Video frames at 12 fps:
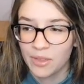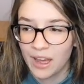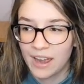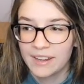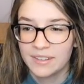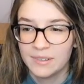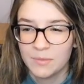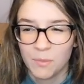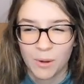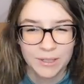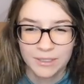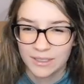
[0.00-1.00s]
I
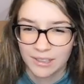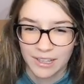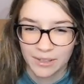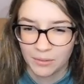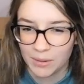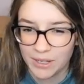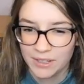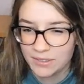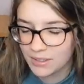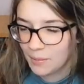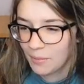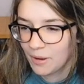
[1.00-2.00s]
wasn't like a reading
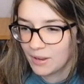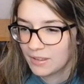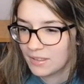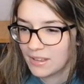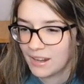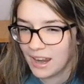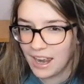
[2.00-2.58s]
slump or anything.